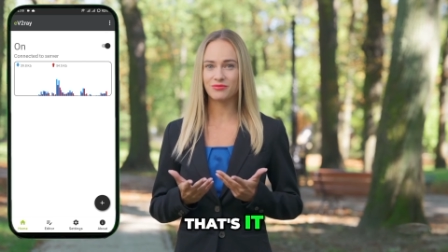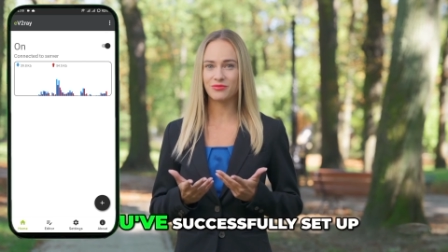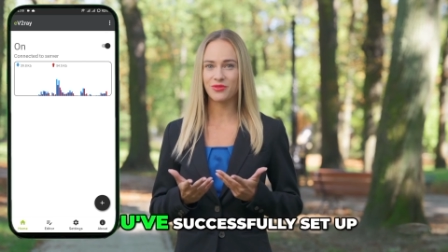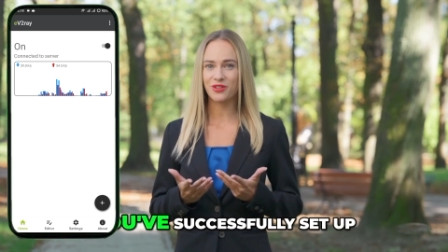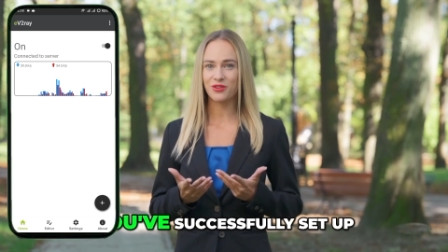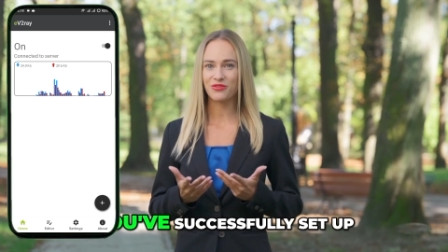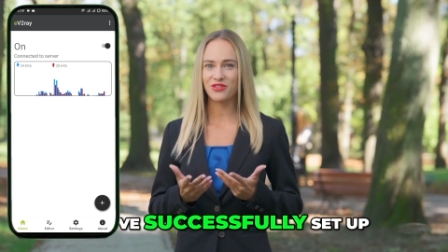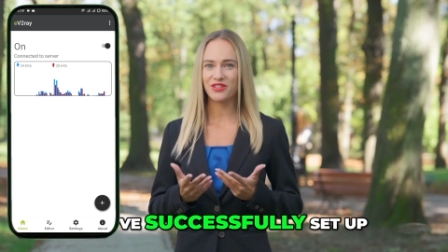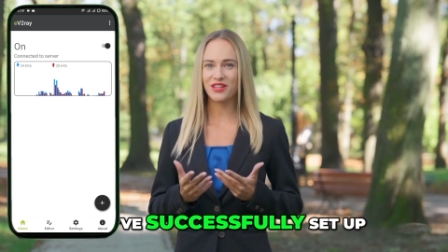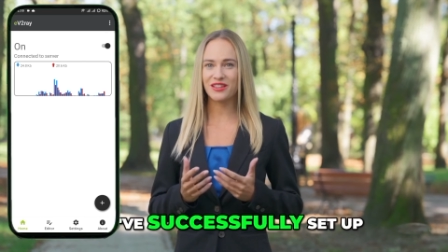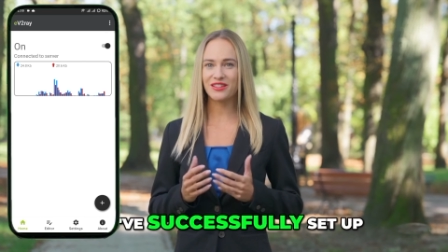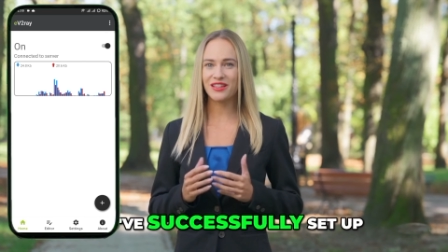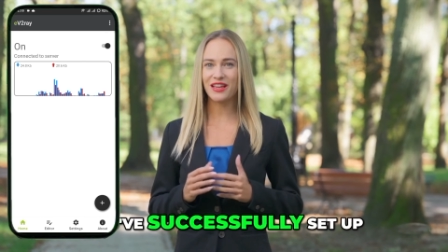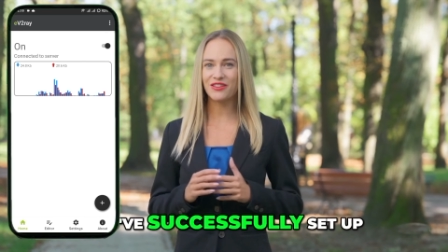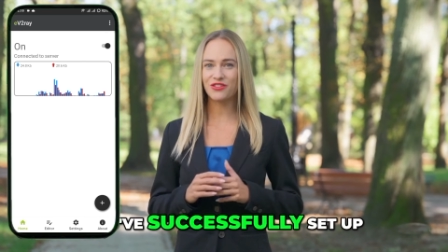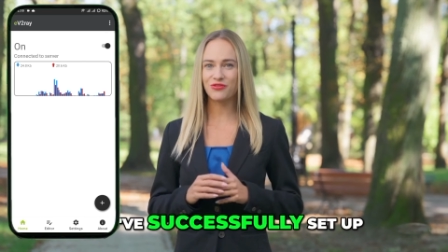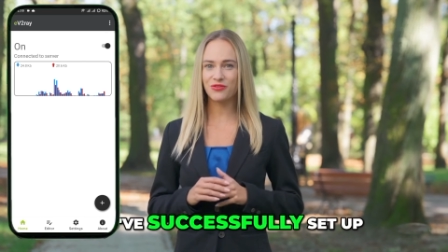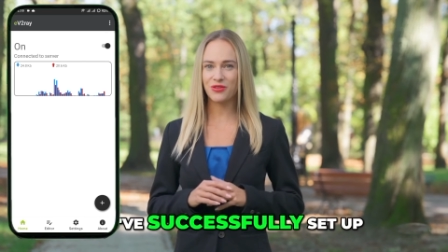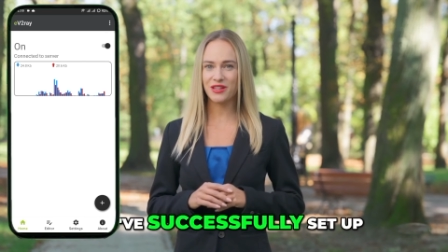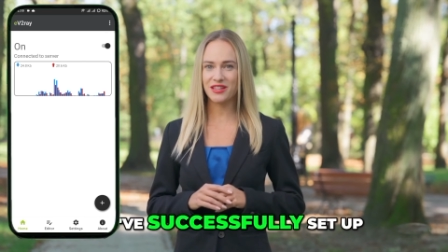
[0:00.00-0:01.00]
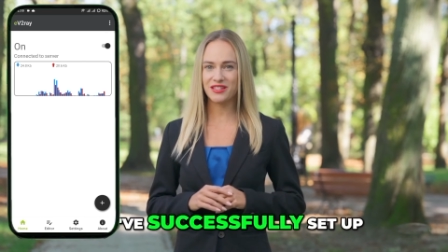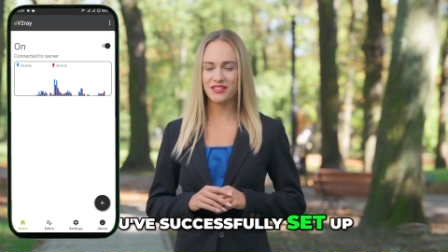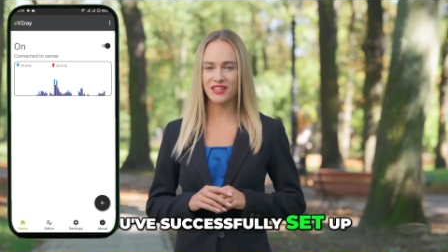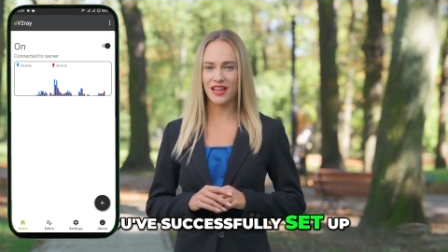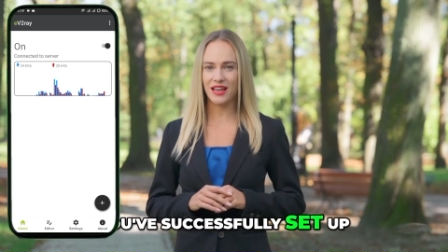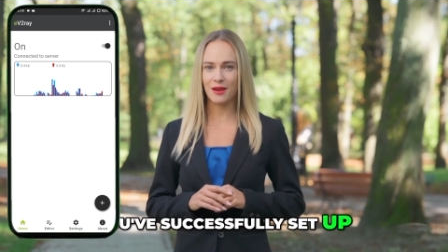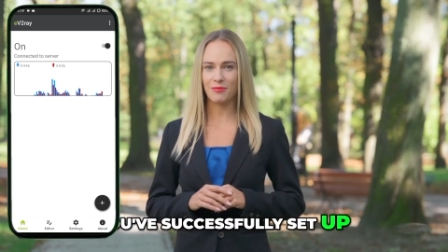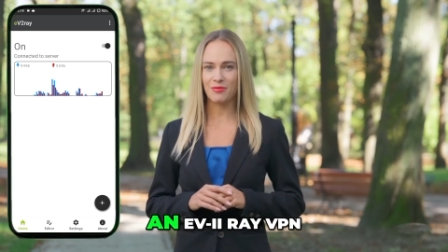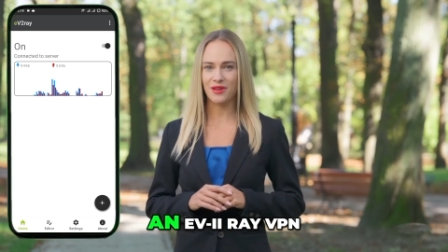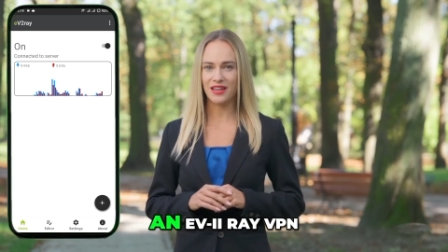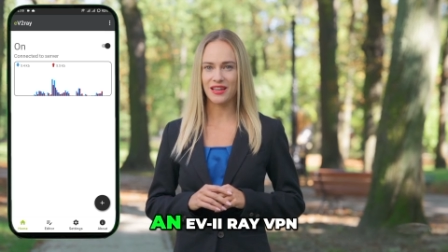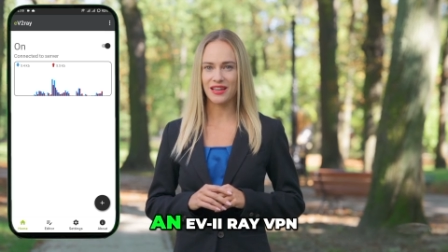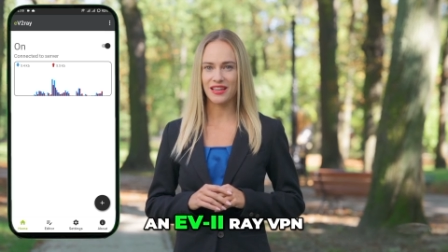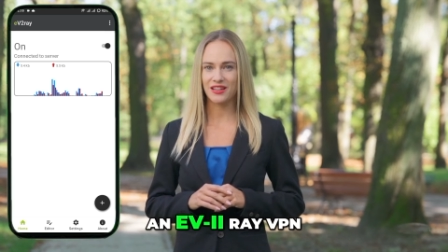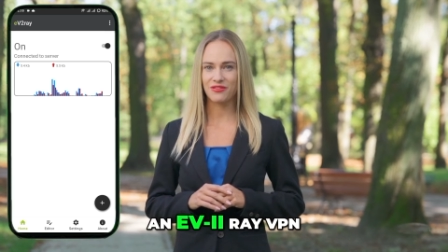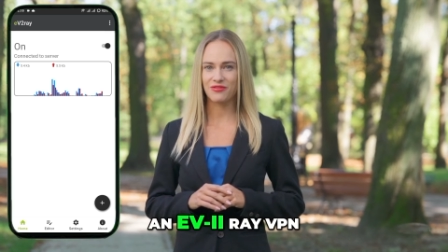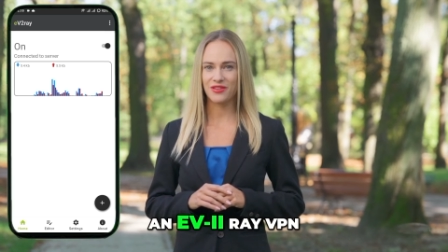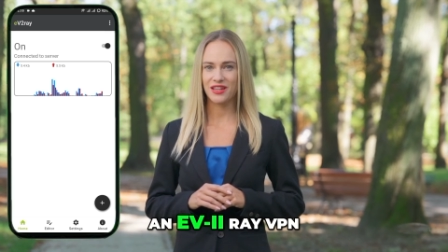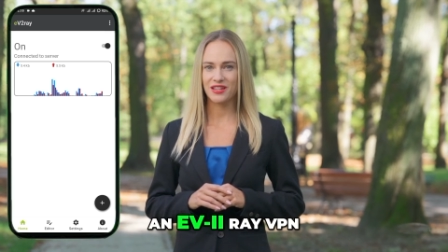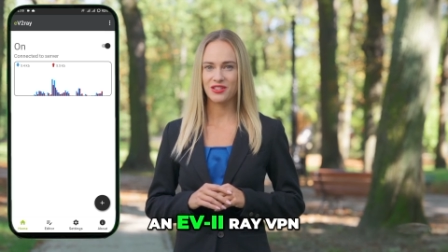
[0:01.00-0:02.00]
You've successfully set up an
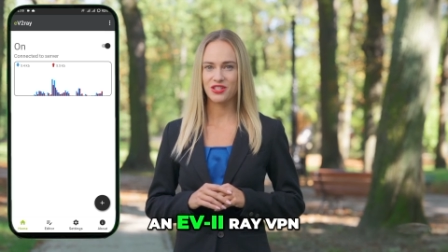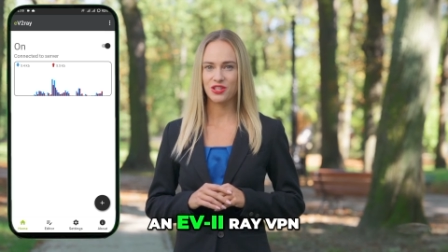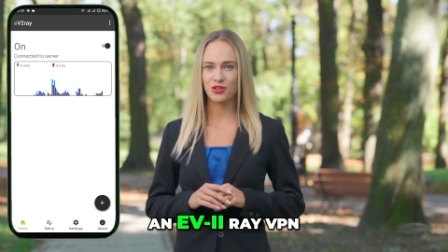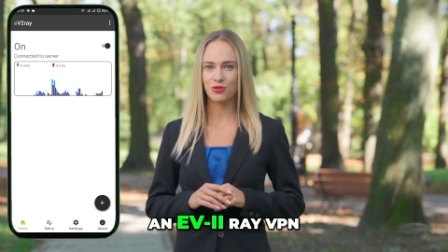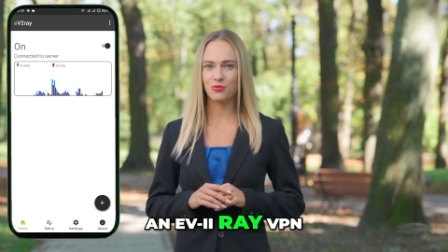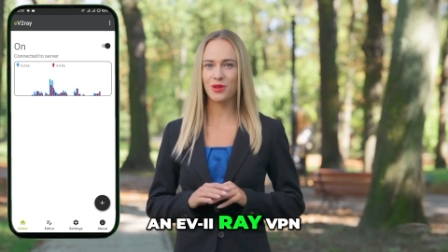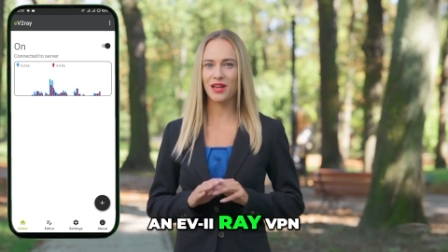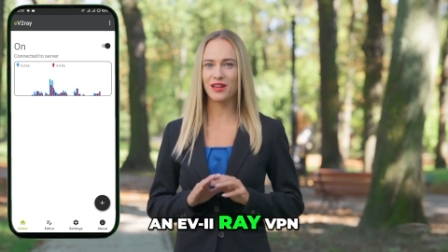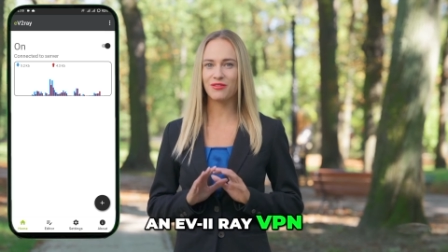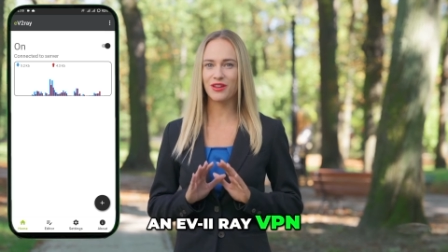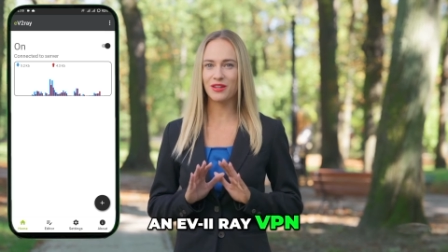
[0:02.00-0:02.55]
EV2Ray